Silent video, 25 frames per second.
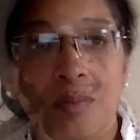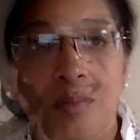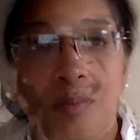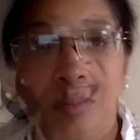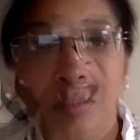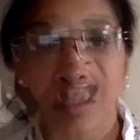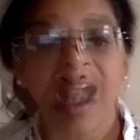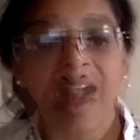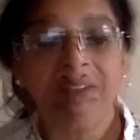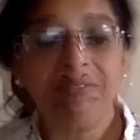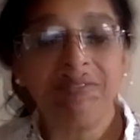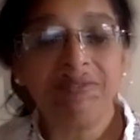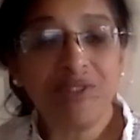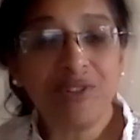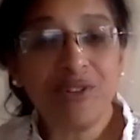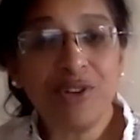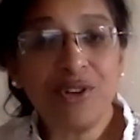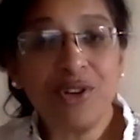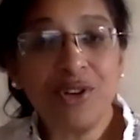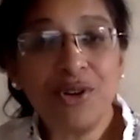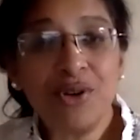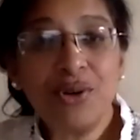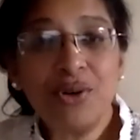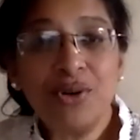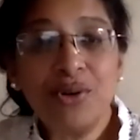After
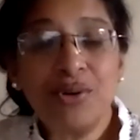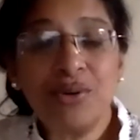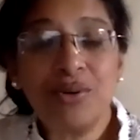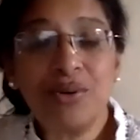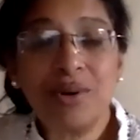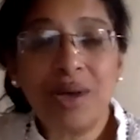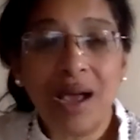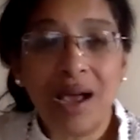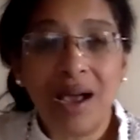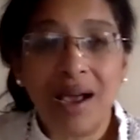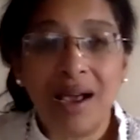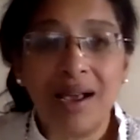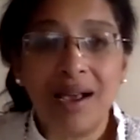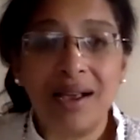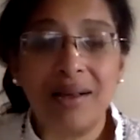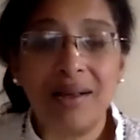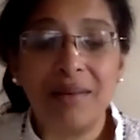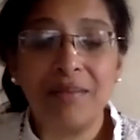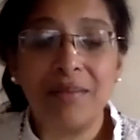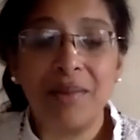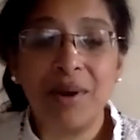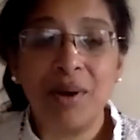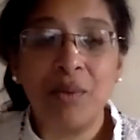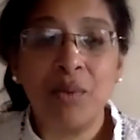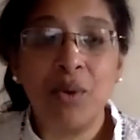you
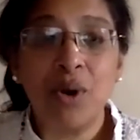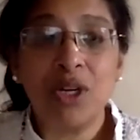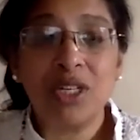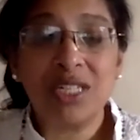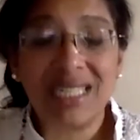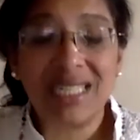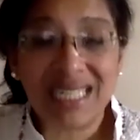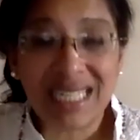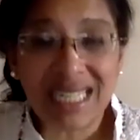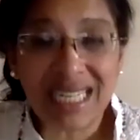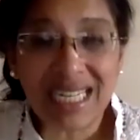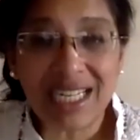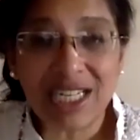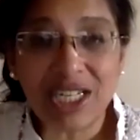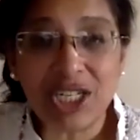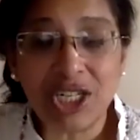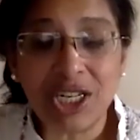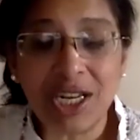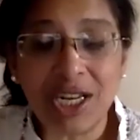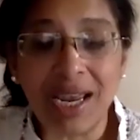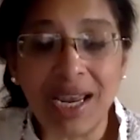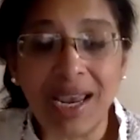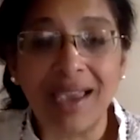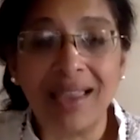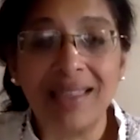were
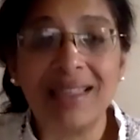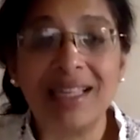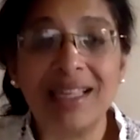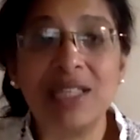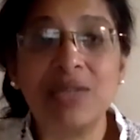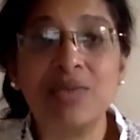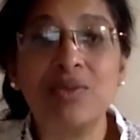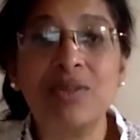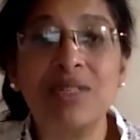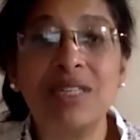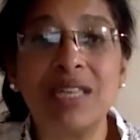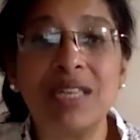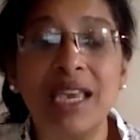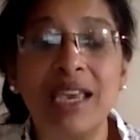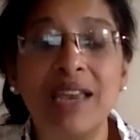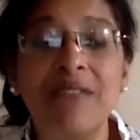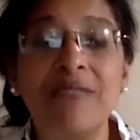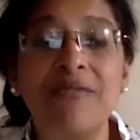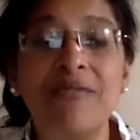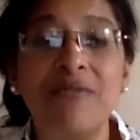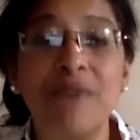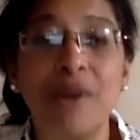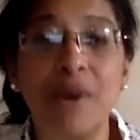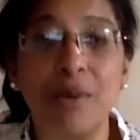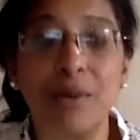teaching, this was
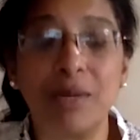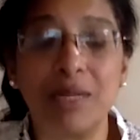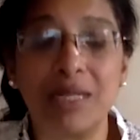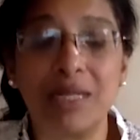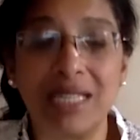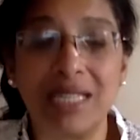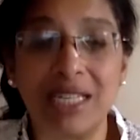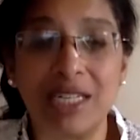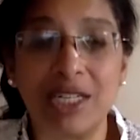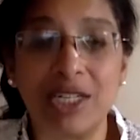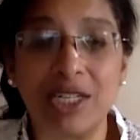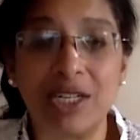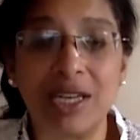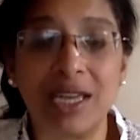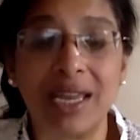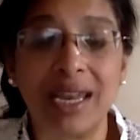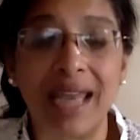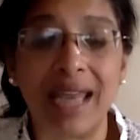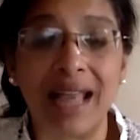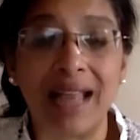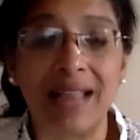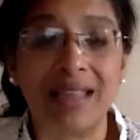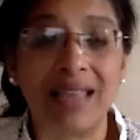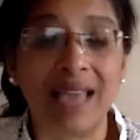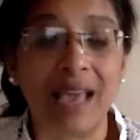informal teaching in
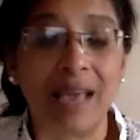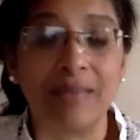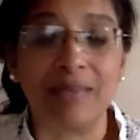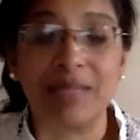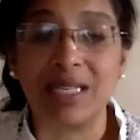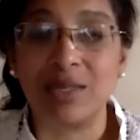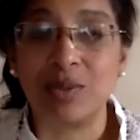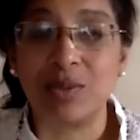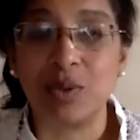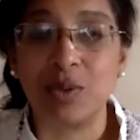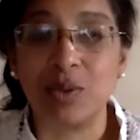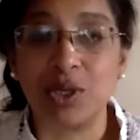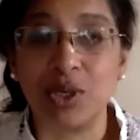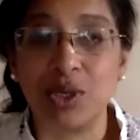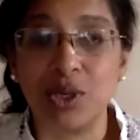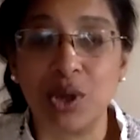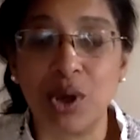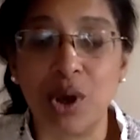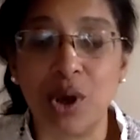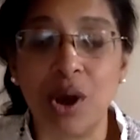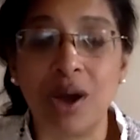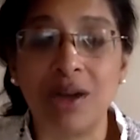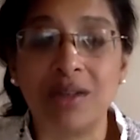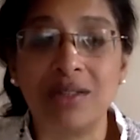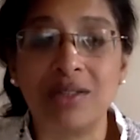health camps. This was
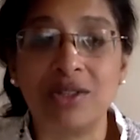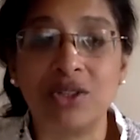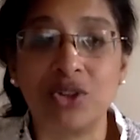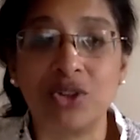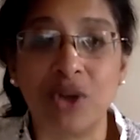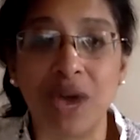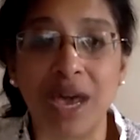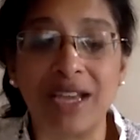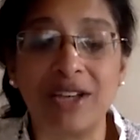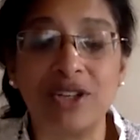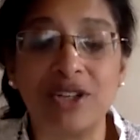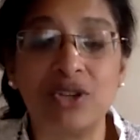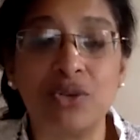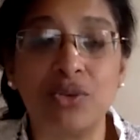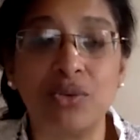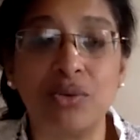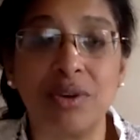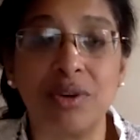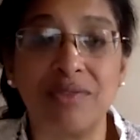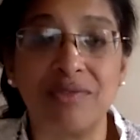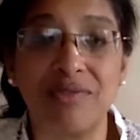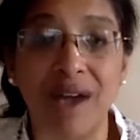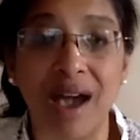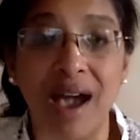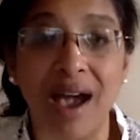not trying to
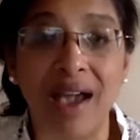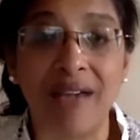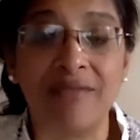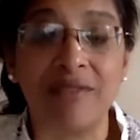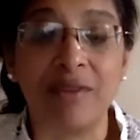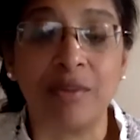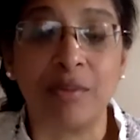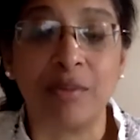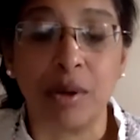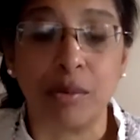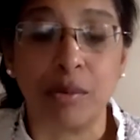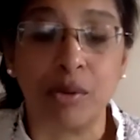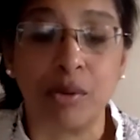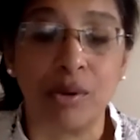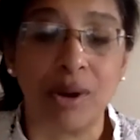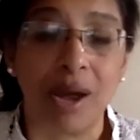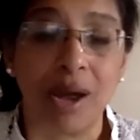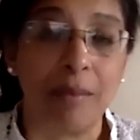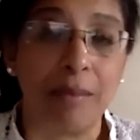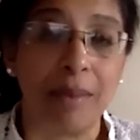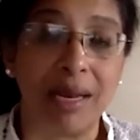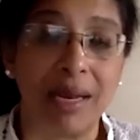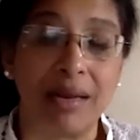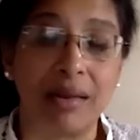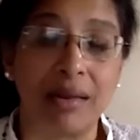revive the
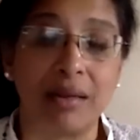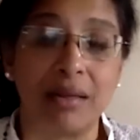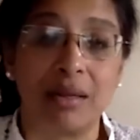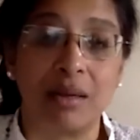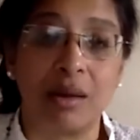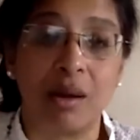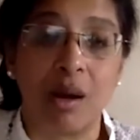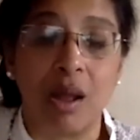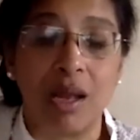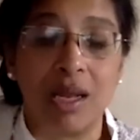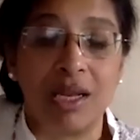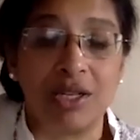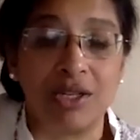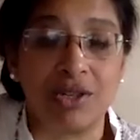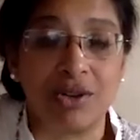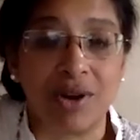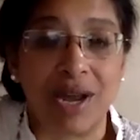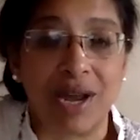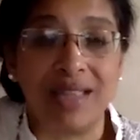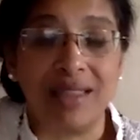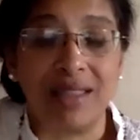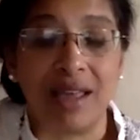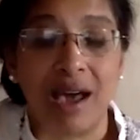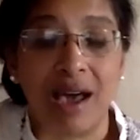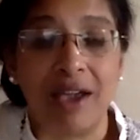Prabhuram Medical College,
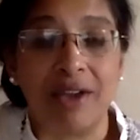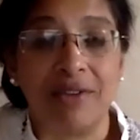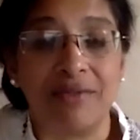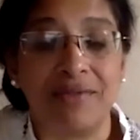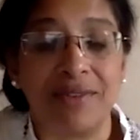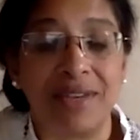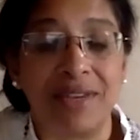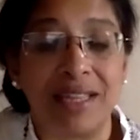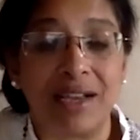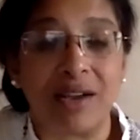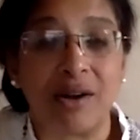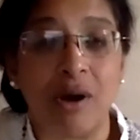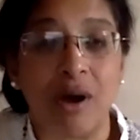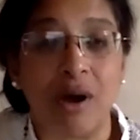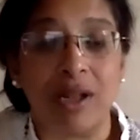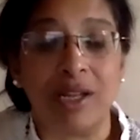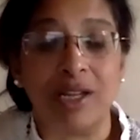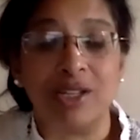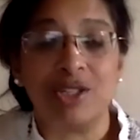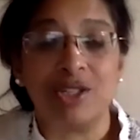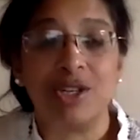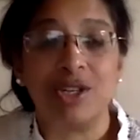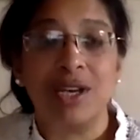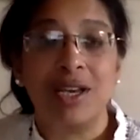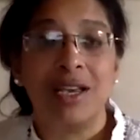right? The Ayurveda
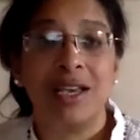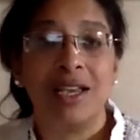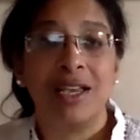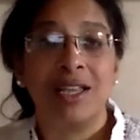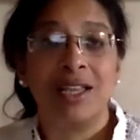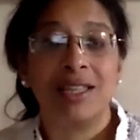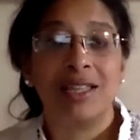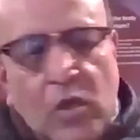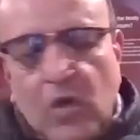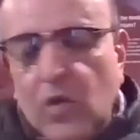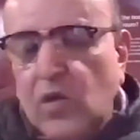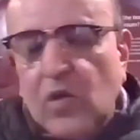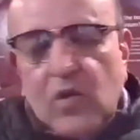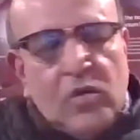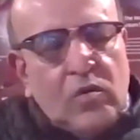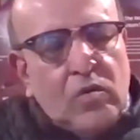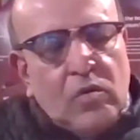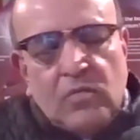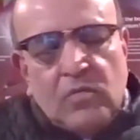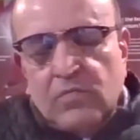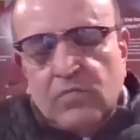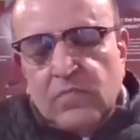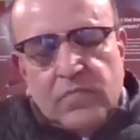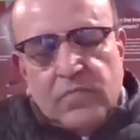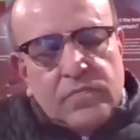College. This was
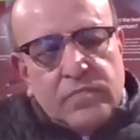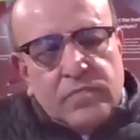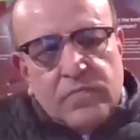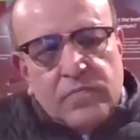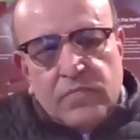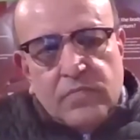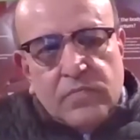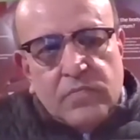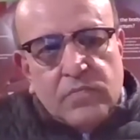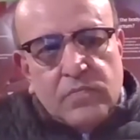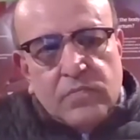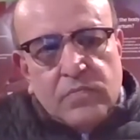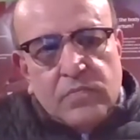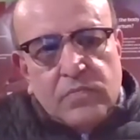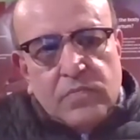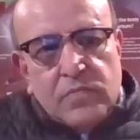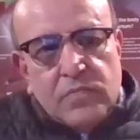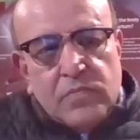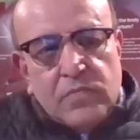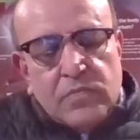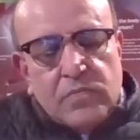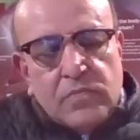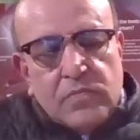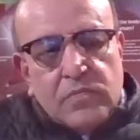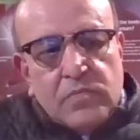you in
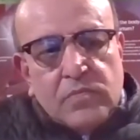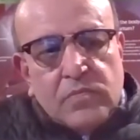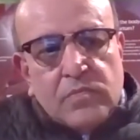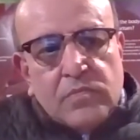practice.